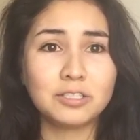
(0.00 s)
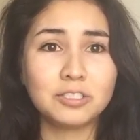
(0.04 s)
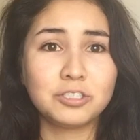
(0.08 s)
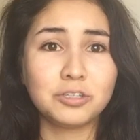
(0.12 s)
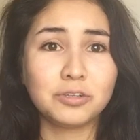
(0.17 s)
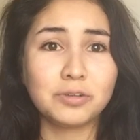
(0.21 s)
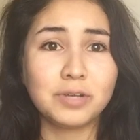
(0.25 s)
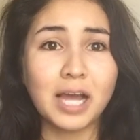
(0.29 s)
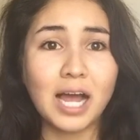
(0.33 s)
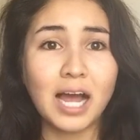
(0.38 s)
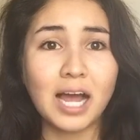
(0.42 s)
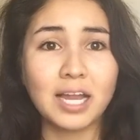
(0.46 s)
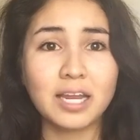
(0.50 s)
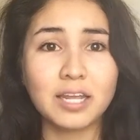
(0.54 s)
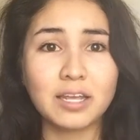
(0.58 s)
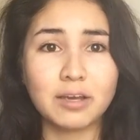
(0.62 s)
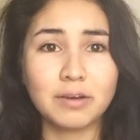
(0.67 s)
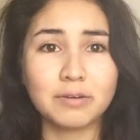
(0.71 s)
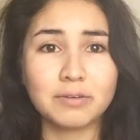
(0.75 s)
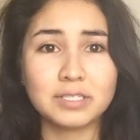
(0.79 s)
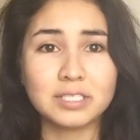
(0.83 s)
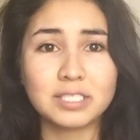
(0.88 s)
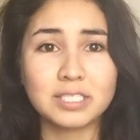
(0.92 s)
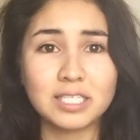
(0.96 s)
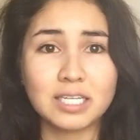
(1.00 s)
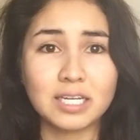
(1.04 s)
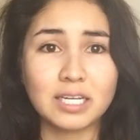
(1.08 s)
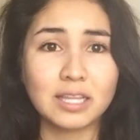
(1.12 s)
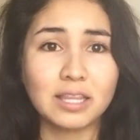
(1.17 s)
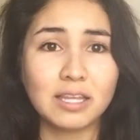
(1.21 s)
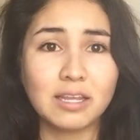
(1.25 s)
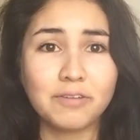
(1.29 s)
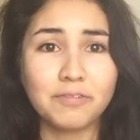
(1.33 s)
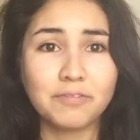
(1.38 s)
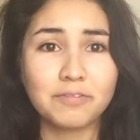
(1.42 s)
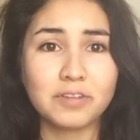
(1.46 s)
do cardio instead of
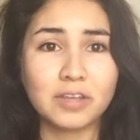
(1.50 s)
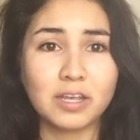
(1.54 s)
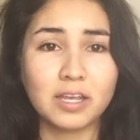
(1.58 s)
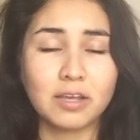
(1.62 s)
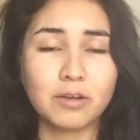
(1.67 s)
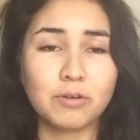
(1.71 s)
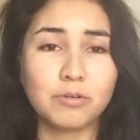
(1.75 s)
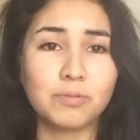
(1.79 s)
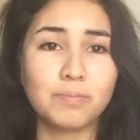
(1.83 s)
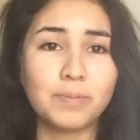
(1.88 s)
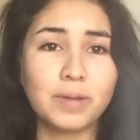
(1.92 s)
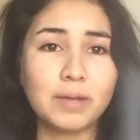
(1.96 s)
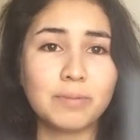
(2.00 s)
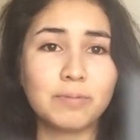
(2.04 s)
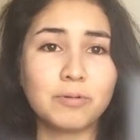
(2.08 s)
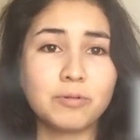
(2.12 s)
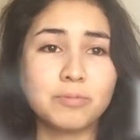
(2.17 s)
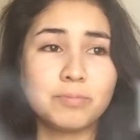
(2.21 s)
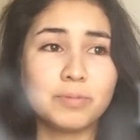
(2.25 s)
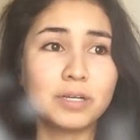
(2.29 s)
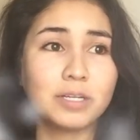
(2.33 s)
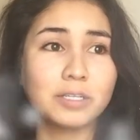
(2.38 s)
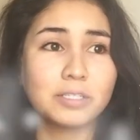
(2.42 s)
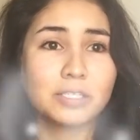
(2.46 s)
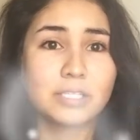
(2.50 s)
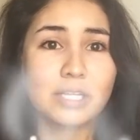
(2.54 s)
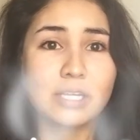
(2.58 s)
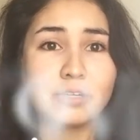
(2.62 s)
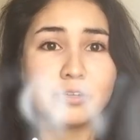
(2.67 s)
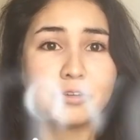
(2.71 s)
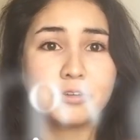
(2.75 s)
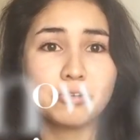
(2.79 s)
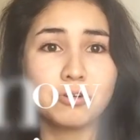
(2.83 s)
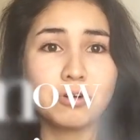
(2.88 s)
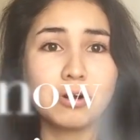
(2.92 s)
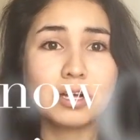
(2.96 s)
lifting, or people because they
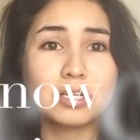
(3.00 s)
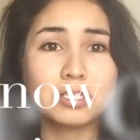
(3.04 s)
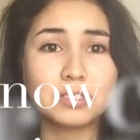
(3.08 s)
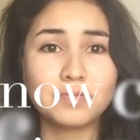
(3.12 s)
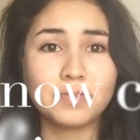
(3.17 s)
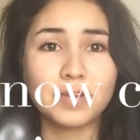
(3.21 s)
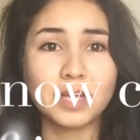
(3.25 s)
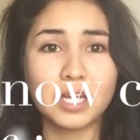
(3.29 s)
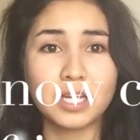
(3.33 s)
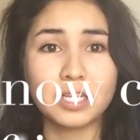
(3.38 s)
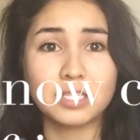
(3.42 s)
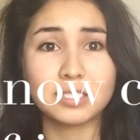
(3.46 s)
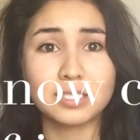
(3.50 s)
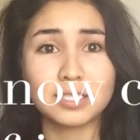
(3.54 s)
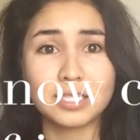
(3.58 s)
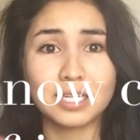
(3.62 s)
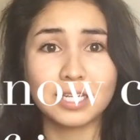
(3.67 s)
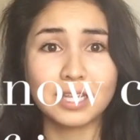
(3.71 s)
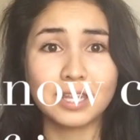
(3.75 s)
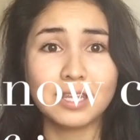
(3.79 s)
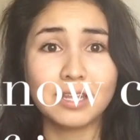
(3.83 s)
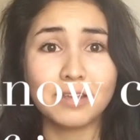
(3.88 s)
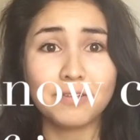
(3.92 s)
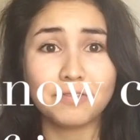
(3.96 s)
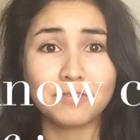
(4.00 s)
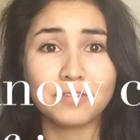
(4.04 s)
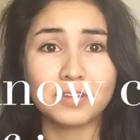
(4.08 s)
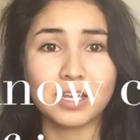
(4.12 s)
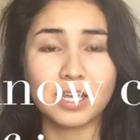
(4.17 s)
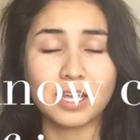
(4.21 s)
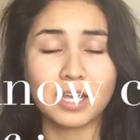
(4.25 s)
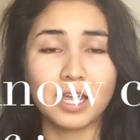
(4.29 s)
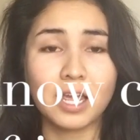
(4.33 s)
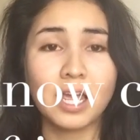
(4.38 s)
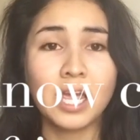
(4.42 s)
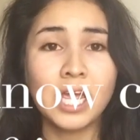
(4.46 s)
do CrossFit instead of
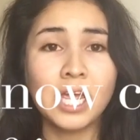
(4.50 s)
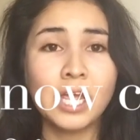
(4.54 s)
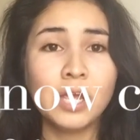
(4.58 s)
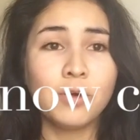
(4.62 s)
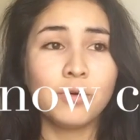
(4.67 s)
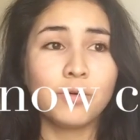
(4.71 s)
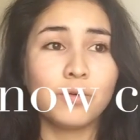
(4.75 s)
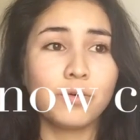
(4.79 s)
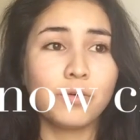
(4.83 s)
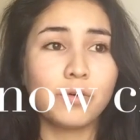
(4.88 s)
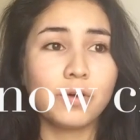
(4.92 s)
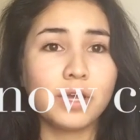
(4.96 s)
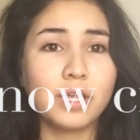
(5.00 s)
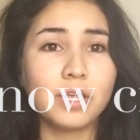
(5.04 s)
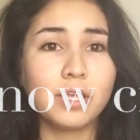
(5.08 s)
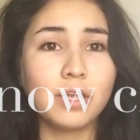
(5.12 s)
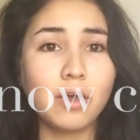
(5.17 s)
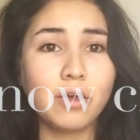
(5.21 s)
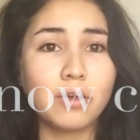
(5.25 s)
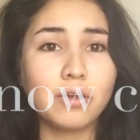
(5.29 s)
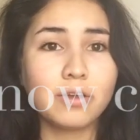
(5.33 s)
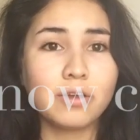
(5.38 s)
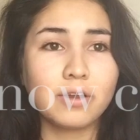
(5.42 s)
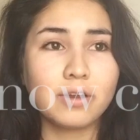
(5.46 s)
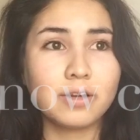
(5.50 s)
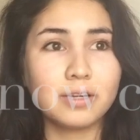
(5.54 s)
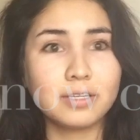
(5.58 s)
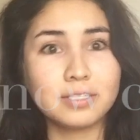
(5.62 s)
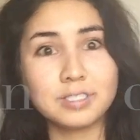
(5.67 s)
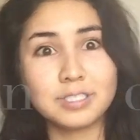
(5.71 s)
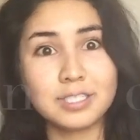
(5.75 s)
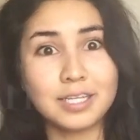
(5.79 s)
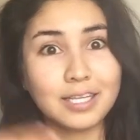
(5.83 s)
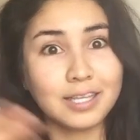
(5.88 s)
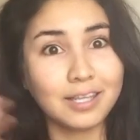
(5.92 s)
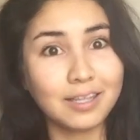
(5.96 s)
lifting, or yoga
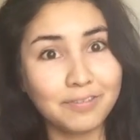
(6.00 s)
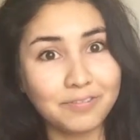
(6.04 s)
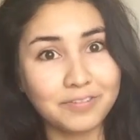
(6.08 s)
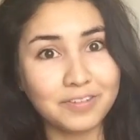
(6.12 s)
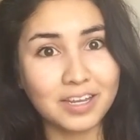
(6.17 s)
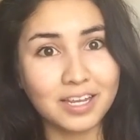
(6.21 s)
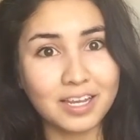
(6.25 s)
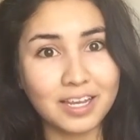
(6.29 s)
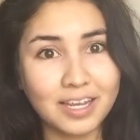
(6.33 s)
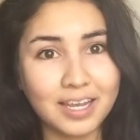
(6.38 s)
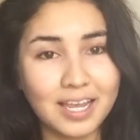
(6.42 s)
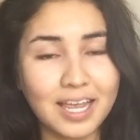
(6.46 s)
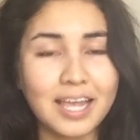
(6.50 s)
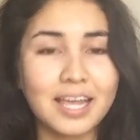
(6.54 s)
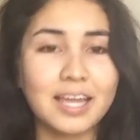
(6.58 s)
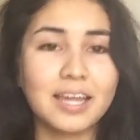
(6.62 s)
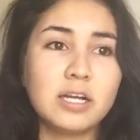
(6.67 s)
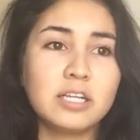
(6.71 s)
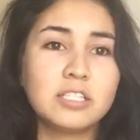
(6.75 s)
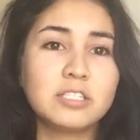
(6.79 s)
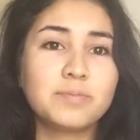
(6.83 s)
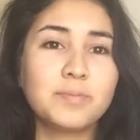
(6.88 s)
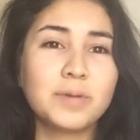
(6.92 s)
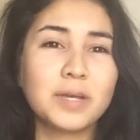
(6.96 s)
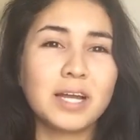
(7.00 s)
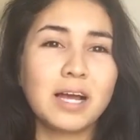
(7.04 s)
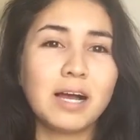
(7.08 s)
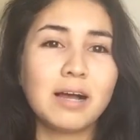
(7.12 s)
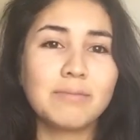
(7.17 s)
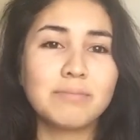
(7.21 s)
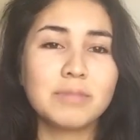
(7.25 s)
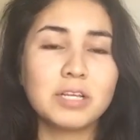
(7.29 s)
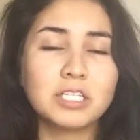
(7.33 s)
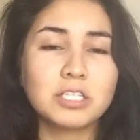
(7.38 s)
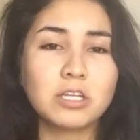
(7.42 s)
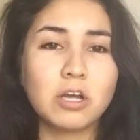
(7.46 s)
instead of lifting again. It's
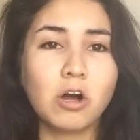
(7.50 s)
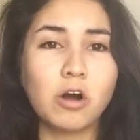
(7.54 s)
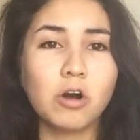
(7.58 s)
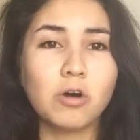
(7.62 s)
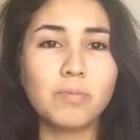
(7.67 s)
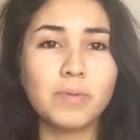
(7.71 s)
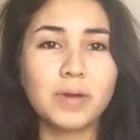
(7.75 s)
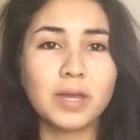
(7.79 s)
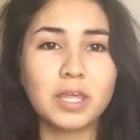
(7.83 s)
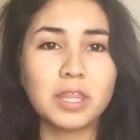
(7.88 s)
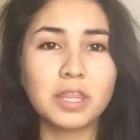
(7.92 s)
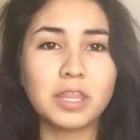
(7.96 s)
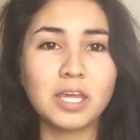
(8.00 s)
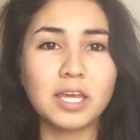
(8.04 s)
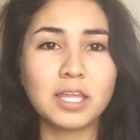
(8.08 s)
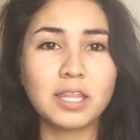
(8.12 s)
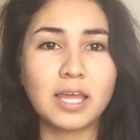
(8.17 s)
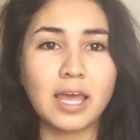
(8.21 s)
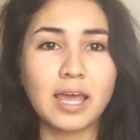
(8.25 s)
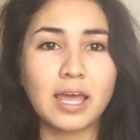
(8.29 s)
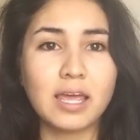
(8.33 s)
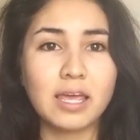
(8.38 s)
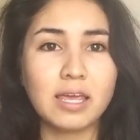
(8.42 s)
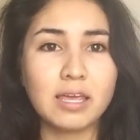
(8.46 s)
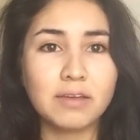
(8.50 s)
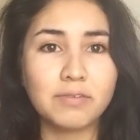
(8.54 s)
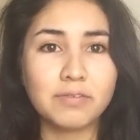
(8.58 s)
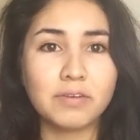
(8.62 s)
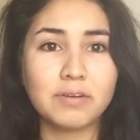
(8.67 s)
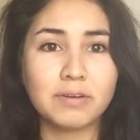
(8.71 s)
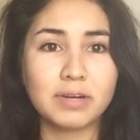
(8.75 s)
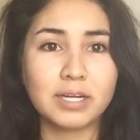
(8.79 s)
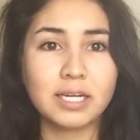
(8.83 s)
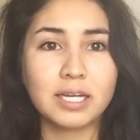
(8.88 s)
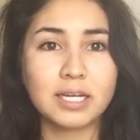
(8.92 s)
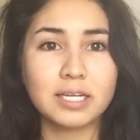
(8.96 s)
become this whole big thing that
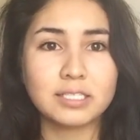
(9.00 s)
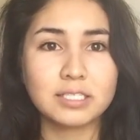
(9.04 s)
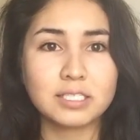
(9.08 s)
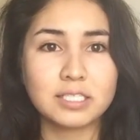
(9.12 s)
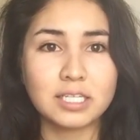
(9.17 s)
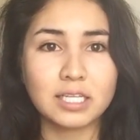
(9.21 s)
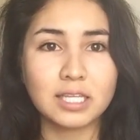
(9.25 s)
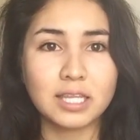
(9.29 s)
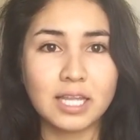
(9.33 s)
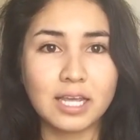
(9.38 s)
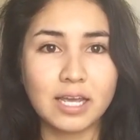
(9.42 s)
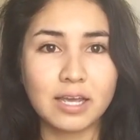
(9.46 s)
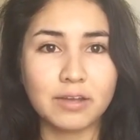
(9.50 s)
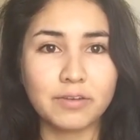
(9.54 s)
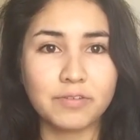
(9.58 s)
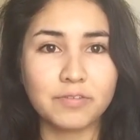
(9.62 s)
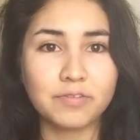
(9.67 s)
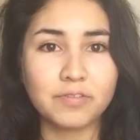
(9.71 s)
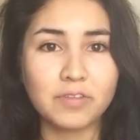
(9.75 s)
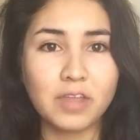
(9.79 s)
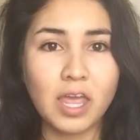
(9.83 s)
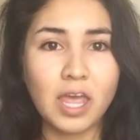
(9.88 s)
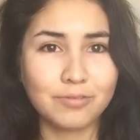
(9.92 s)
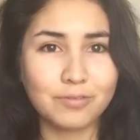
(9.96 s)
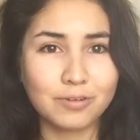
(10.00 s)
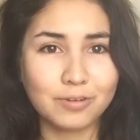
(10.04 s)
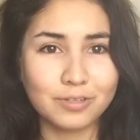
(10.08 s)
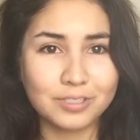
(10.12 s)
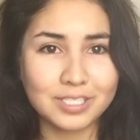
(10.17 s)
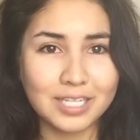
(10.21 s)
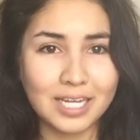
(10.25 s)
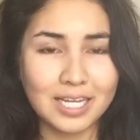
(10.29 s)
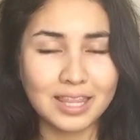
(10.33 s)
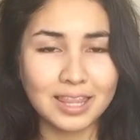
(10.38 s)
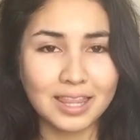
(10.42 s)
everyone has to lift. Of course I